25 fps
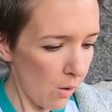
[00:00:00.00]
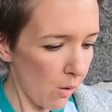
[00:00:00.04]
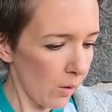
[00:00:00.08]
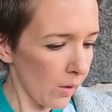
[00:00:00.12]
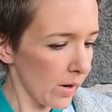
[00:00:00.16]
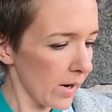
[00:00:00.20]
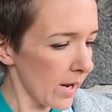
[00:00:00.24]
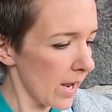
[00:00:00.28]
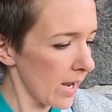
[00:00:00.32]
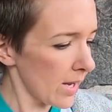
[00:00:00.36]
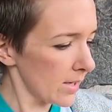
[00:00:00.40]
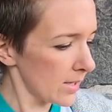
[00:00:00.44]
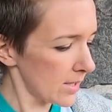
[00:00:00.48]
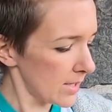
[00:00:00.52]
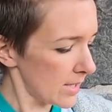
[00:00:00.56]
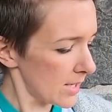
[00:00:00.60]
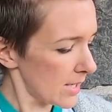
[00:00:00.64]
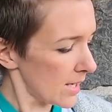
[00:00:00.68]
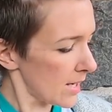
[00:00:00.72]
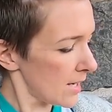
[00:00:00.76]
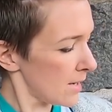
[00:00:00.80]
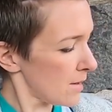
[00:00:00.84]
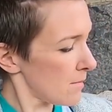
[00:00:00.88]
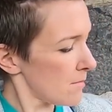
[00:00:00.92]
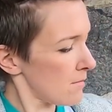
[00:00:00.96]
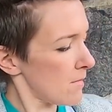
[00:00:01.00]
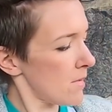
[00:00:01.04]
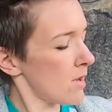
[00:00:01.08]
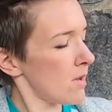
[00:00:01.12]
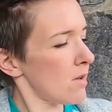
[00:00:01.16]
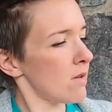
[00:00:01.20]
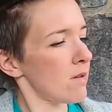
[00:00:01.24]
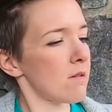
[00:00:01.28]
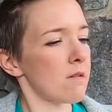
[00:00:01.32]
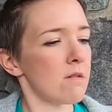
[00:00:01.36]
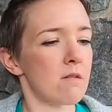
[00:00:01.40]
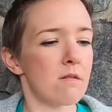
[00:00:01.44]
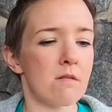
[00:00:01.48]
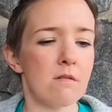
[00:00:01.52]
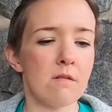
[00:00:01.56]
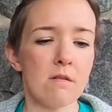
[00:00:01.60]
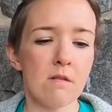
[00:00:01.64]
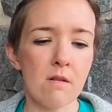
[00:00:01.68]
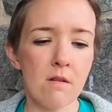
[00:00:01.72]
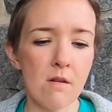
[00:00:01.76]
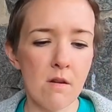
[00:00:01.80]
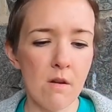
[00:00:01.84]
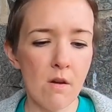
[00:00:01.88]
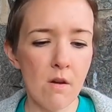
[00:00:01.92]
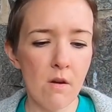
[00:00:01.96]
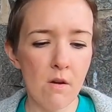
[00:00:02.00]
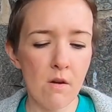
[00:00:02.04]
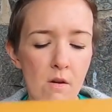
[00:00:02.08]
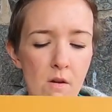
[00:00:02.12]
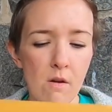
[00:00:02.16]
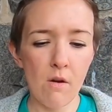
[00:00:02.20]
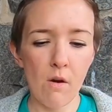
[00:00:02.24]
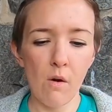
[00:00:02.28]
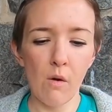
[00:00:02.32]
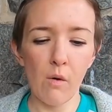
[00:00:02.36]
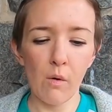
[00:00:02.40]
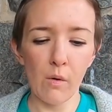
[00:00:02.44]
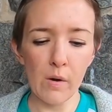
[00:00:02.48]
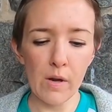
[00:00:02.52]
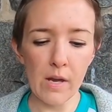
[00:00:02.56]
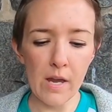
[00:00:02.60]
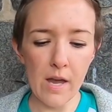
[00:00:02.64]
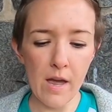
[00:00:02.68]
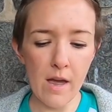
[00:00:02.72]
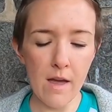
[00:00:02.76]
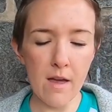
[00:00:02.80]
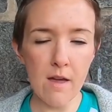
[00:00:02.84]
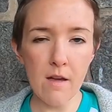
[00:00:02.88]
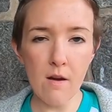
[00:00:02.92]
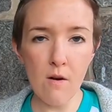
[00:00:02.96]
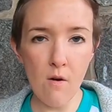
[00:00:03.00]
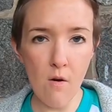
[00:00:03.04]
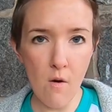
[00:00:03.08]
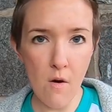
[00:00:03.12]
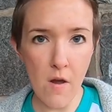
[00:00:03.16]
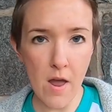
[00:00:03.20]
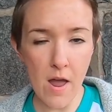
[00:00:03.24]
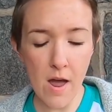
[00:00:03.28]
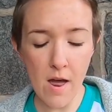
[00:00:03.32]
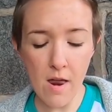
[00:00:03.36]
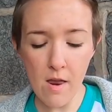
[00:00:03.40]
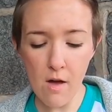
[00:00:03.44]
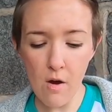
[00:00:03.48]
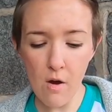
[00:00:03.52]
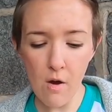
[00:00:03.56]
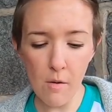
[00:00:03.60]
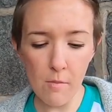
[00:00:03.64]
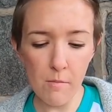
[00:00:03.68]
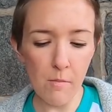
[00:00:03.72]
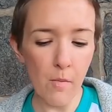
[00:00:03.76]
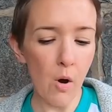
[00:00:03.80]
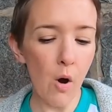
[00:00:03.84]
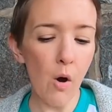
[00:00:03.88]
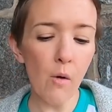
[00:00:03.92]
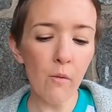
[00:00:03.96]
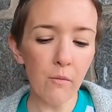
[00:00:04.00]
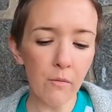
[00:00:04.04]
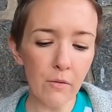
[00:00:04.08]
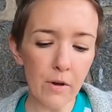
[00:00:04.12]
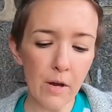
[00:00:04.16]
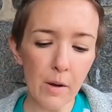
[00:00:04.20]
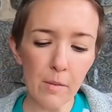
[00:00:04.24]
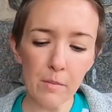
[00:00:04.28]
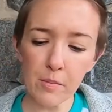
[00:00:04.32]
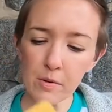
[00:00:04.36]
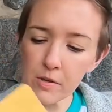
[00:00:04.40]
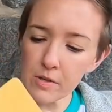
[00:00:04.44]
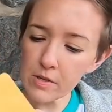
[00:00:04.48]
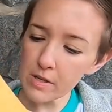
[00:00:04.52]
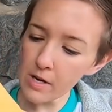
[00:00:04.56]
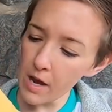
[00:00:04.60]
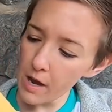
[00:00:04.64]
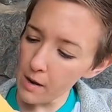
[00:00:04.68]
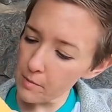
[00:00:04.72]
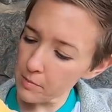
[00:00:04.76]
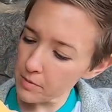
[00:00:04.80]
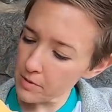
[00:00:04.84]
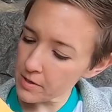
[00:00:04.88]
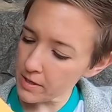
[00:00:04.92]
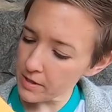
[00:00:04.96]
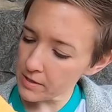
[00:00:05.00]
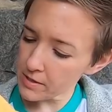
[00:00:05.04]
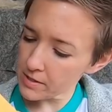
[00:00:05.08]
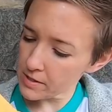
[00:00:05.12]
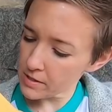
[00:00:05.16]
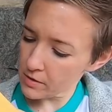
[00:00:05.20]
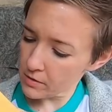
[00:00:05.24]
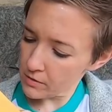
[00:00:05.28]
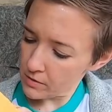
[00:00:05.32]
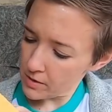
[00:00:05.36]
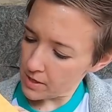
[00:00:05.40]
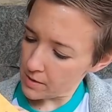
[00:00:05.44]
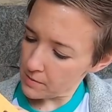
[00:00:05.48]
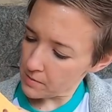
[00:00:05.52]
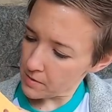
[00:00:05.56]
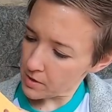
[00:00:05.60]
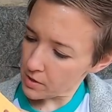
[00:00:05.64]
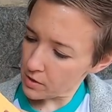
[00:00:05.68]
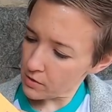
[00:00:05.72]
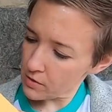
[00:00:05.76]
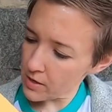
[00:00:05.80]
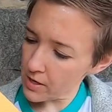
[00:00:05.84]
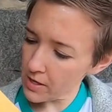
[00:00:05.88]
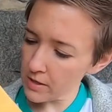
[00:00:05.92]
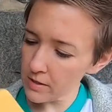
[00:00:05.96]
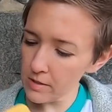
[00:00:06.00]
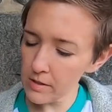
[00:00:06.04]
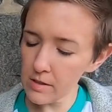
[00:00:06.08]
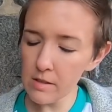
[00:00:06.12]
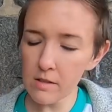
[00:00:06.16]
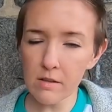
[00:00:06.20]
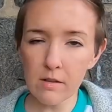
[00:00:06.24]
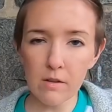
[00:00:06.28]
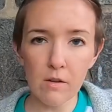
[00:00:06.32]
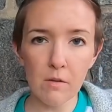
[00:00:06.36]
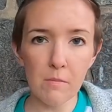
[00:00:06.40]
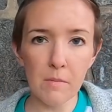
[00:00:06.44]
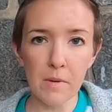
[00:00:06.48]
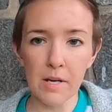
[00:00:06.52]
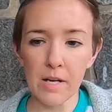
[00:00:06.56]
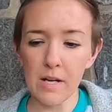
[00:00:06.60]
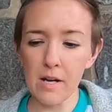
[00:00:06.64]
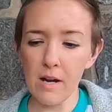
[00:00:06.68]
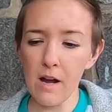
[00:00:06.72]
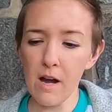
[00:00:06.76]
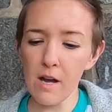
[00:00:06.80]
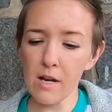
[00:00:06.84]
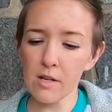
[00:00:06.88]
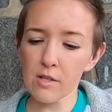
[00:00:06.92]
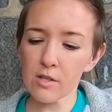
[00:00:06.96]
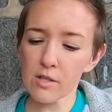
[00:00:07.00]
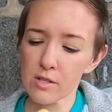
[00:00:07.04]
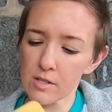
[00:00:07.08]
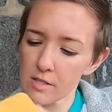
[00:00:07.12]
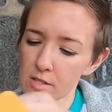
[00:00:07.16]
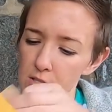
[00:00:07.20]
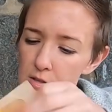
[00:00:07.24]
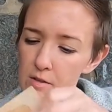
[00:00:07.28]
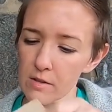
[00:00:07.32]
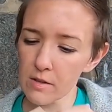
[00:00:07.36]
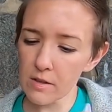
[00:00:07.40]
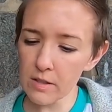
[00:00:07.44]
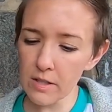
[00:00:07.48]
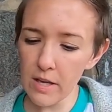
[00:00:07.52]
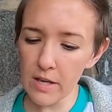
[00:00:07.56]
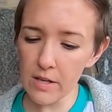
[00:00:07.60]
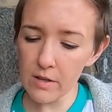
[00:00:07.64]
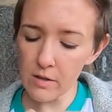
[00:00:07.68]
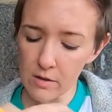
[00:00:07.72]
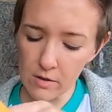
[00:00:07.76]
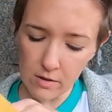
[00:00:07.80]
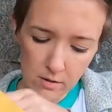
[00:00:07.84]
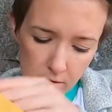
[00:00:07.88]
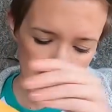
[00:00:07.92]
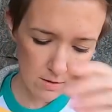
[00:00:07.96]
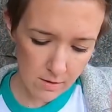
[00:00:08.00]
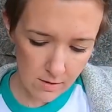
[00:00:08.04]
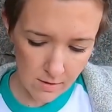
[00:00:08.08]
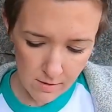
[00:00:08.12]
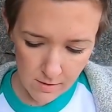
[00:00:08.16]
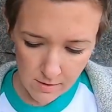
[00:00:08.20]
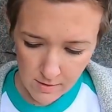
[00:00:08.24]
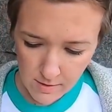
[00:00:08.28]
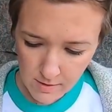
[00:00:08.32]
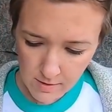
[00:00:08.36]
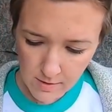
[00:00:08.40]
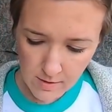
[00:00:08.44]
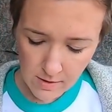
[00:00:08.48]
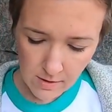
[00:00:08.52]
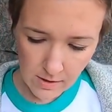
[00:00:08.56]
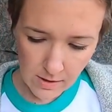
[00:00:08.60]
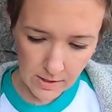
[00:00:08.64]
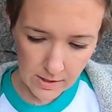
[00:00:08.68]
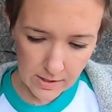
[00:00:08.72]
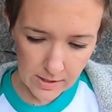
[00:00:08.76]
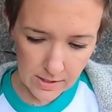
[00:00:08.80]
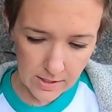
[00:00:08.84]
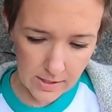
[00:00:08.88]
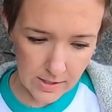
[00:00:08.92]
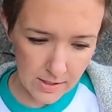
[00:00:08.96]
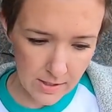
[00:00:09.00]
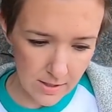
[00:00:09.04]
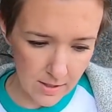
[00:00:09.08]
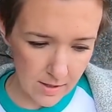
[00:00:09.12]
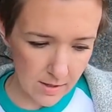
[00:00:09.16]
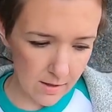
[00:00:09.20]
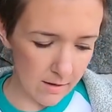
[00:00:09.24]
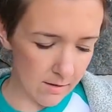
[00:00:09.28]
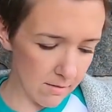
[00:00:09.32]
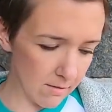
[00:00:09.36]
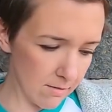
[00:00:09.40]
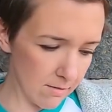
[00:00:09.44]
Oh yeah, Tim. Oh yeah, oh yeah. Um, hopefully I'm not pronouncing your name incorrectly. Oh my gosh, is there a letter? Let's see.